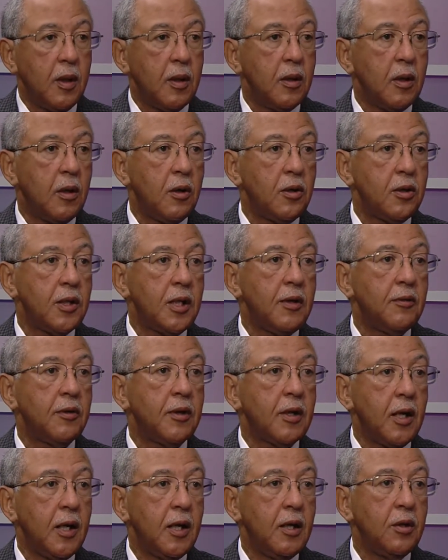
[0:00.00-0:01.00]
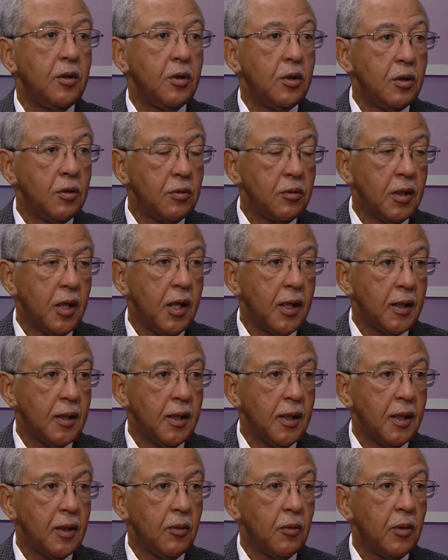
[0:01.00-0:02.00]
There is even a new
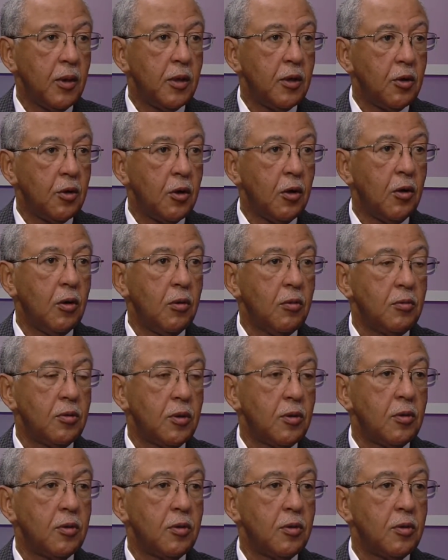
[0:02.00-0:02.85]
technique where you go